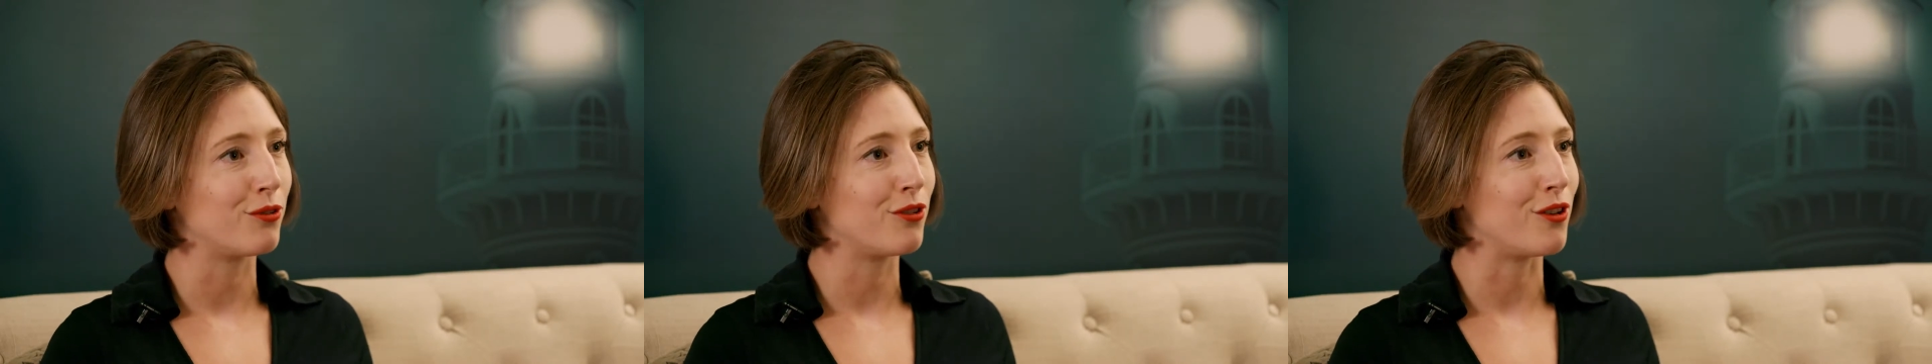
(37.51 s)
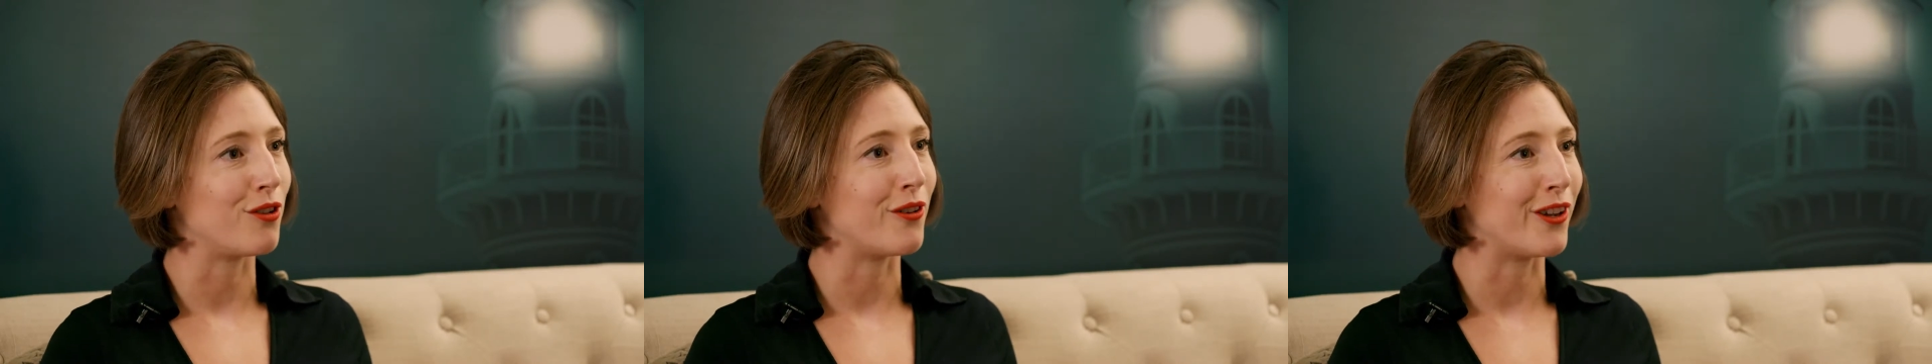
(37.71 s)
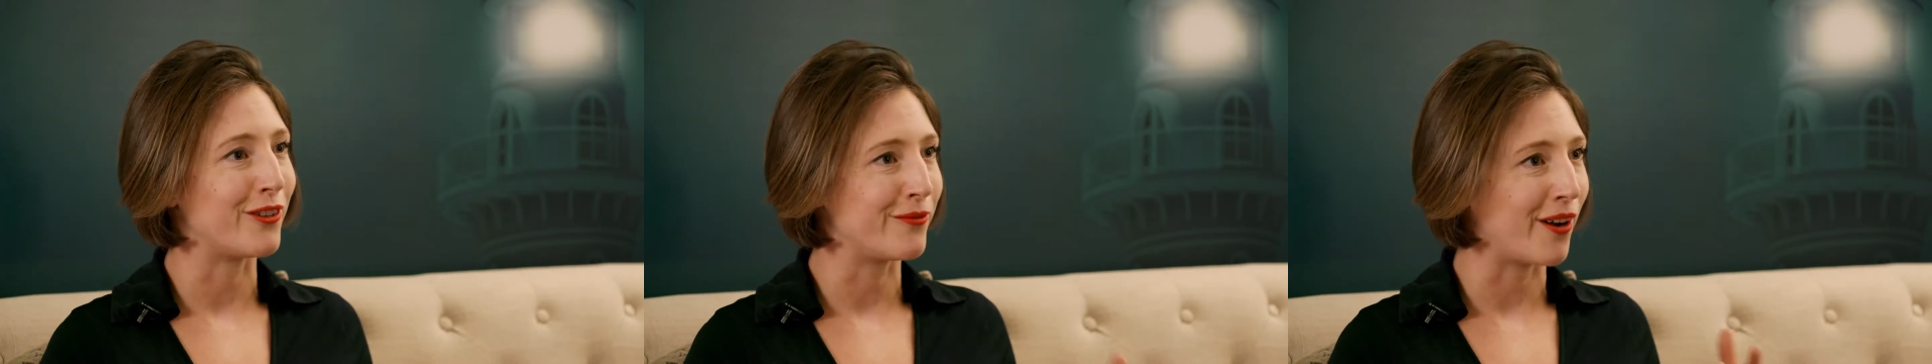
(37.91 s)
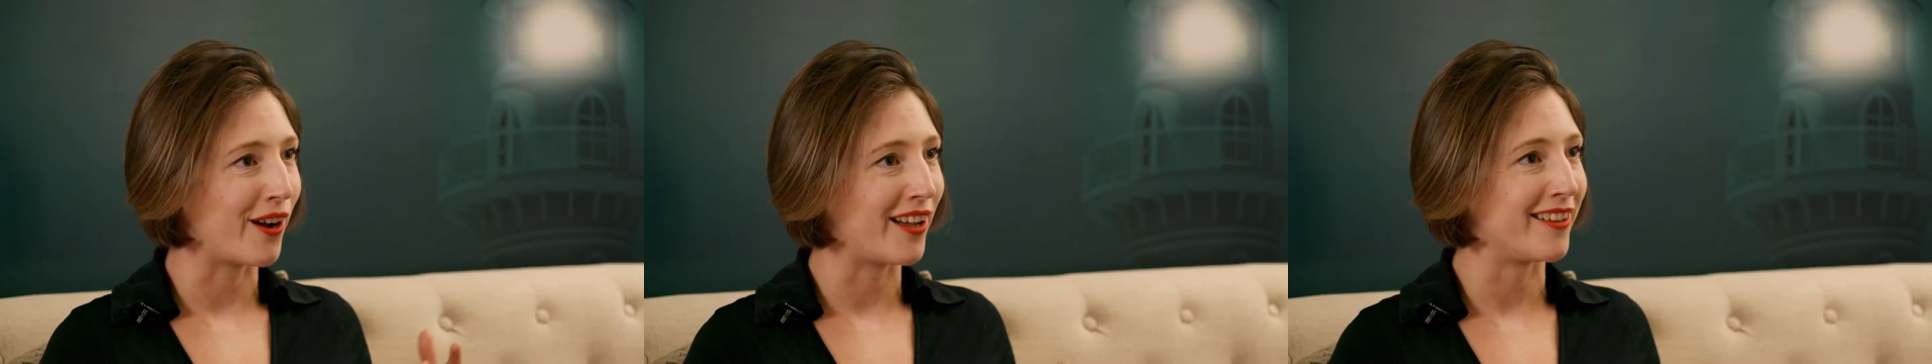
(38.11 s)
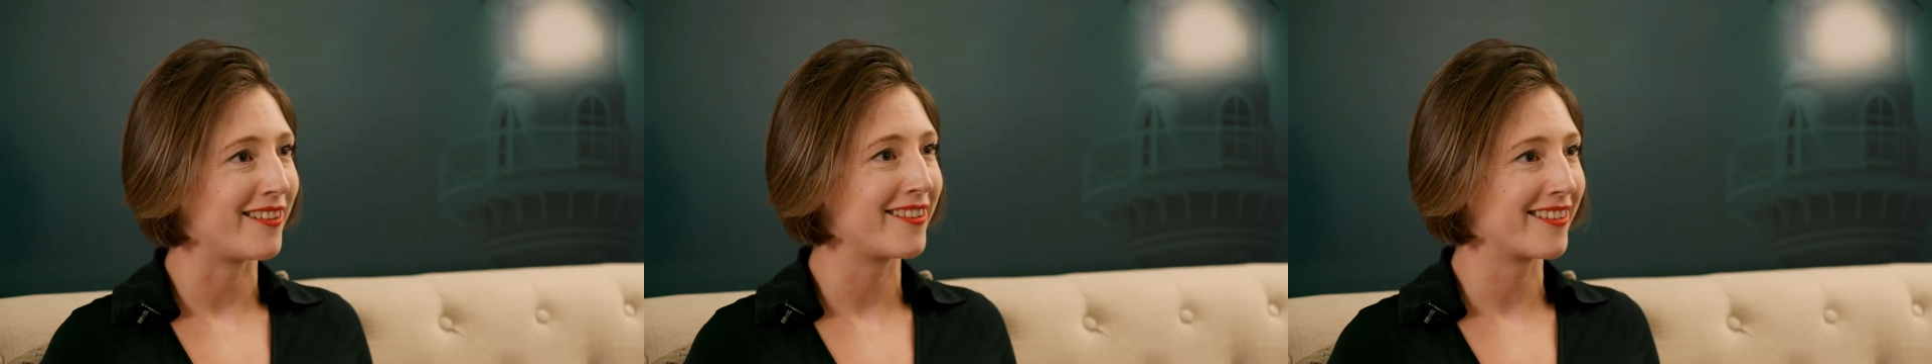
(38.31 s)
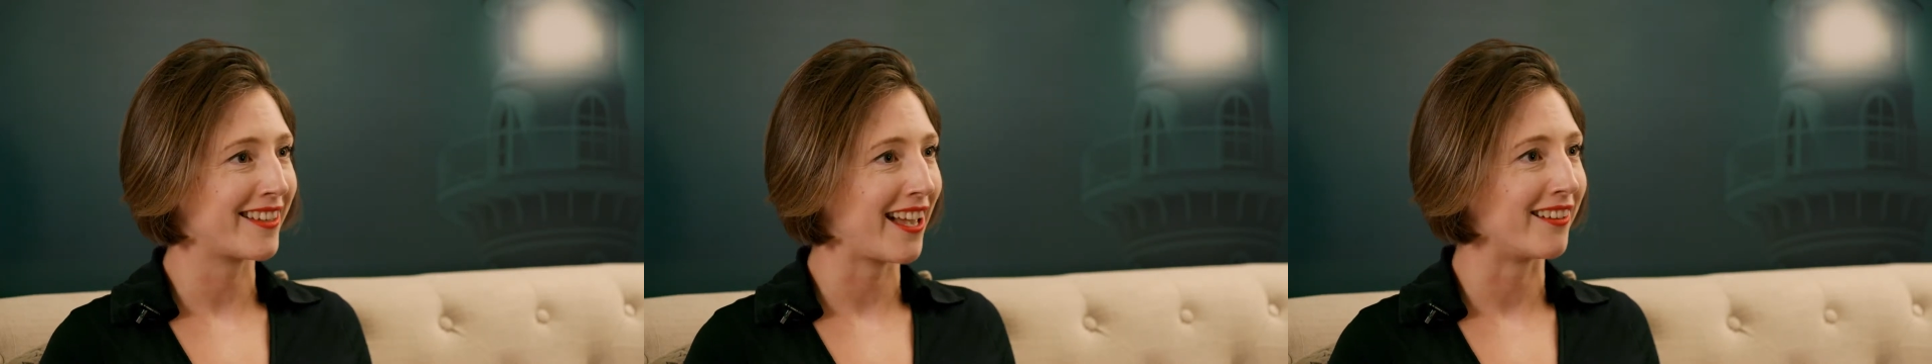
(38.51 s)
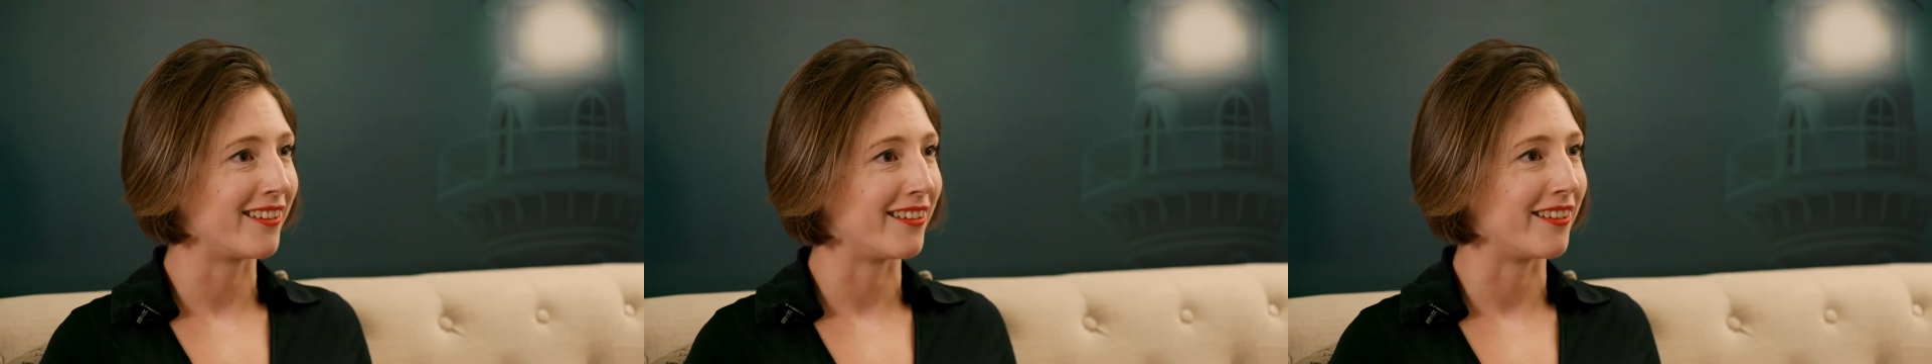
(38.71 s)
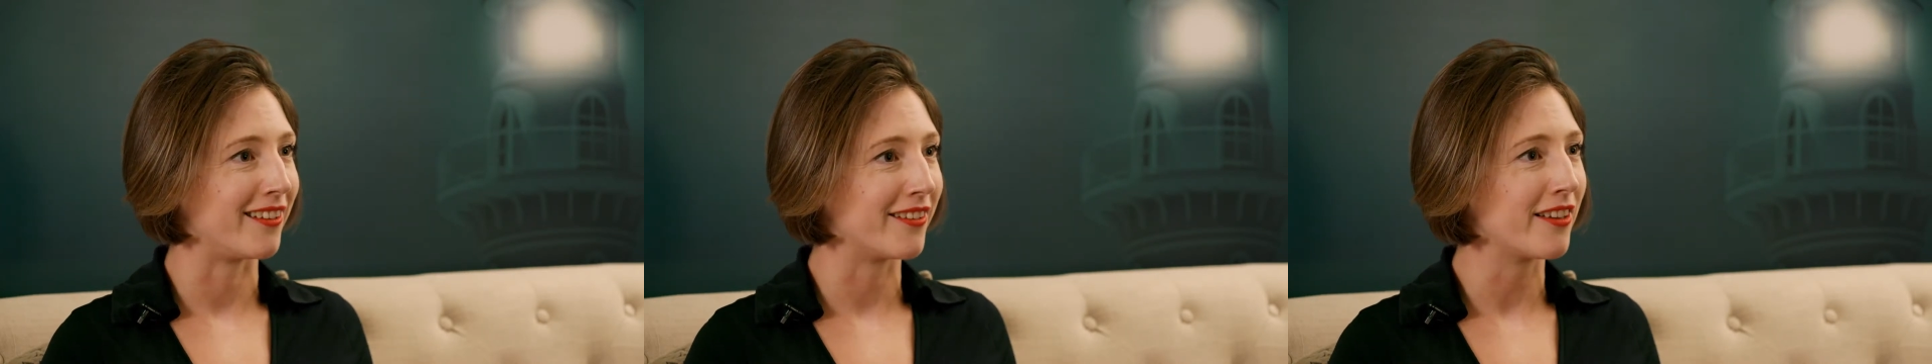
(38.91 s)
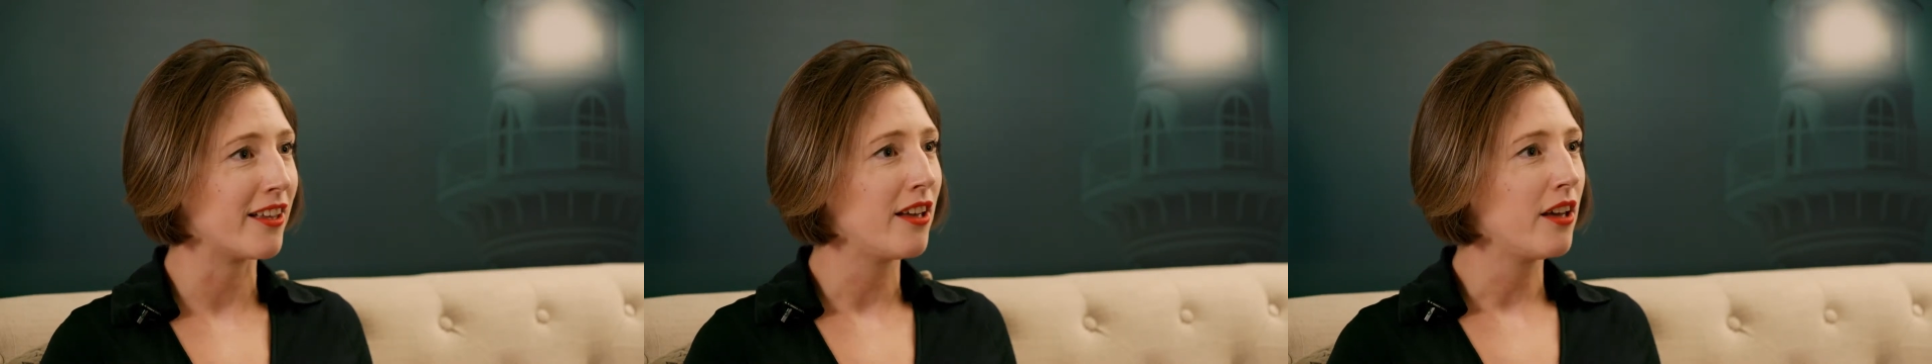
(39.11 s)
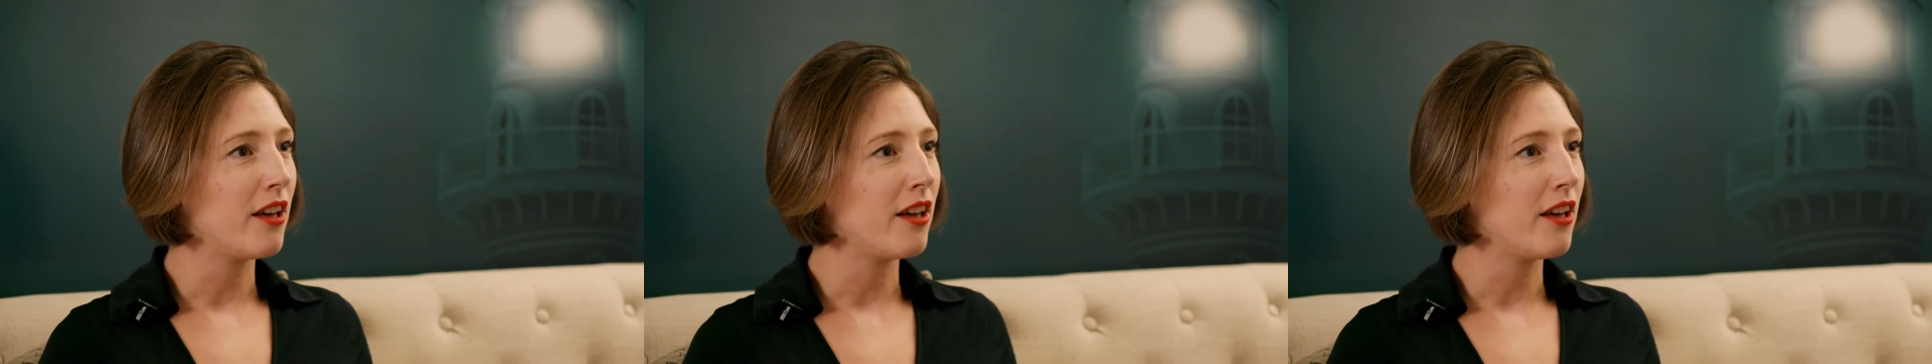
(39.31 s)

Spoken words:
to advise candidates.